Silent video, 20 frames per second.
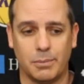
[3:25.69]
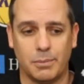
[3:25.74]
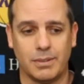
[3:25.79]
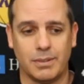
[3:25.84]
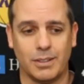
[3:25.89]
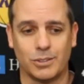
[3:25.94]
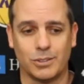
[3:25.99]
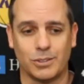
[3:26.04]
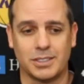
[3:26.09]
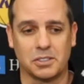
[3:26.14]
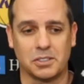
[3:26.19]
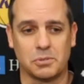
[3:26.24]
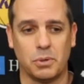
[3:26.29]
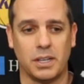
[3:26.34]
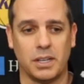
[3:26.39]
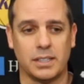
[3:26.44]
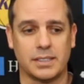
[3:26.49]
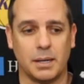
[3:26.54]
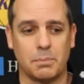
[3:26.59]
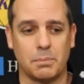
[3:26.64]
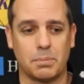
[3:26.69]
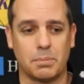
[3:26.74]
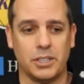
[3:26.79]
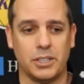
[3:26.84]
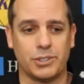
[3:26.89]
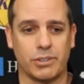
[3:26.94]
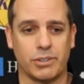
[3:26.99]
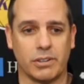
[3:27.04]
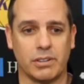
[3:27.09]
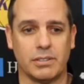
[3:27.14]
those six wins, I'm pretty
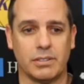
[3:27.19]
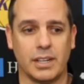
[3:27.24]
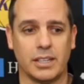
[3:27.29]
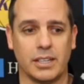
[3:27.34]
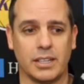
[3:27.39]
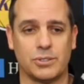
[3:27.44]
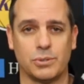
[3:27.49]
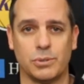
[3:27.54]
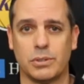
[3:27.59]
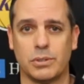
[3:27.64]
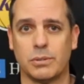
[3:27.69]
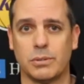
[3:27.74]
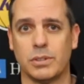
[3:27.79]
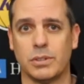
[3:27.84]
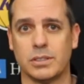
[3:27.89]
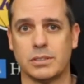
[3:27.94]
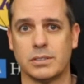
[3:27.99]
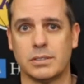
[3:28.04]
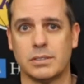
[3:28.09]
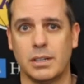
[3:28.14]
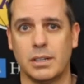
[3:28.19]
sure Dennis Schroeder was